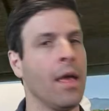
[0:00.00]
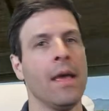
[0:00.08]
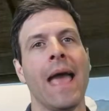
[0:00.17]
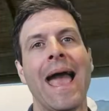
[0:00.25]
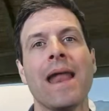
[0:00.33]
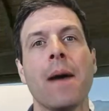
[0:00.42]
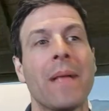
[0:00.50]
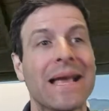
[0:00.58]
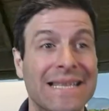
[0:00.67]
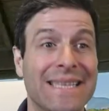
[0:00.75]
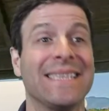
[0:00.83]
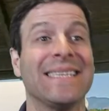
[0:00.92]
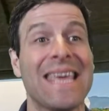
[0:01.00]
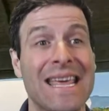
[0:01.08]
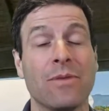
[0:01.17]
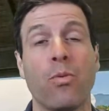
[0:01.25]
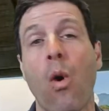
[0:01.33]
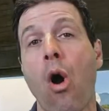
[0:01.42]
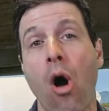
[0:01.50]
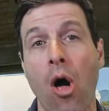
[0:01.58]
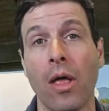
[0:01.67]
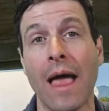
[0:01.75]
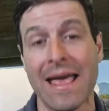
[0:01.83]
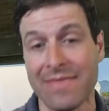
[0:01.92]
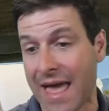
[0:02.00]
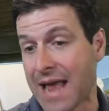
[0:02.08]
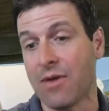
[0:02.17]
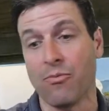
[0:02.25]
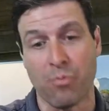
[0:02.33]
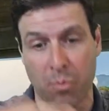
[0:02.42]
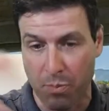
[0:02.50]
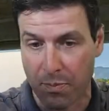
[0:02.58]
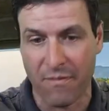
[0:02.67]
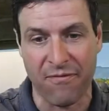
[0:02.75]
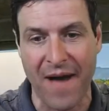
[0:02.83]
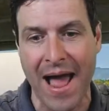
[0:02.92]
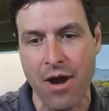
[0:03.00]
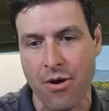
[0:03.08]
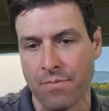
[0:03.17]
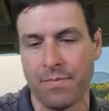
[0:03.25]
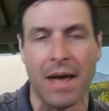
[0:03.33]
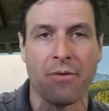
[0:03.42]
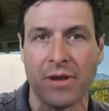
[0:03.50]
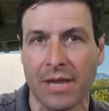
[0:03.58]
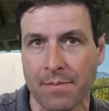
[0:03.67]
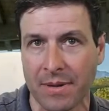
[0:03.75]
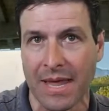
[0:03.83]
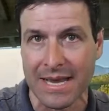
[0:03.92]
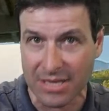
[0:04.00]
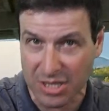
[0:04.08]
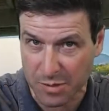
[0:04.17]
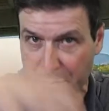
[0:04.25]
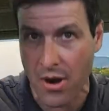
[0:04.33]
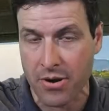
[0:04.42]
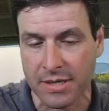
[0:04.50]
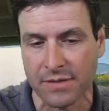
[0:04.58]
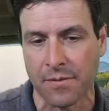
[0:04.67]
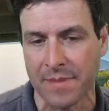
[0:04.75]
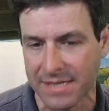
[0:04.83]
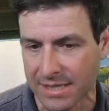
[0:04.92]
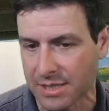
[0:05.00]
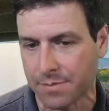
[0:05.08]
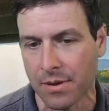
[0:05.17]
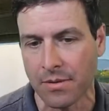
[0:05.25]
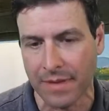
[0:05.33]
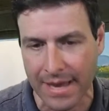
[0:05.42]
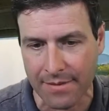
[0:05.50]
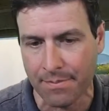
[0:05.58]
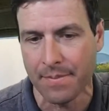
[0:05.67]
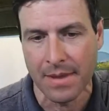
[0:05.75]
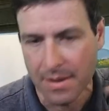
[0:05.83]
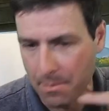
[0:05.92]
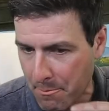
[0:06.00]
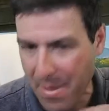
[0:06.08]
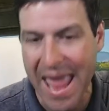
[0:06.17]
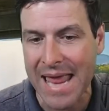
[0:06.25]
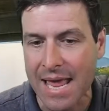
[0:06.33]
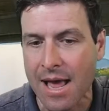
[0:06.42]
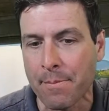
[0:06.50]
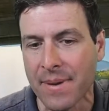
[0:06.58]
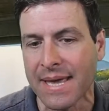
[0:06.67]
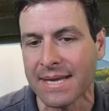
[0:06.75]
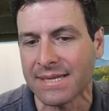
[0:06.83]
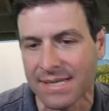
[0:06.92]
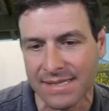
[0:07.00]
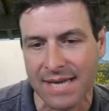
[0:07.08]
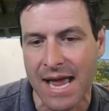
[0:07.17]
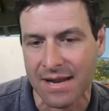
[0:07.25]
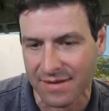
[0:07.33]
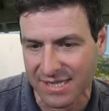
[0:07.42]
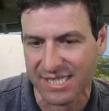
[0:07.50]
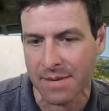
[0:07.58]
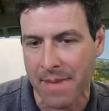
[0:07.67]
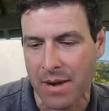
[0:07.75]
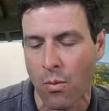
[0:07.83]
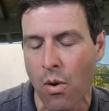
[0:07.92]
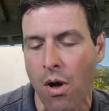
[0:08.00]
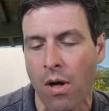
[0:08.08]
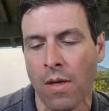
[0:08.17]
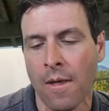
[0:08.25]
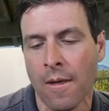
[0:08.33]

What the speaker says: And I'm like seeing wall and like fire, not really, but like the sparks from this like banging up against the side of this cement wall.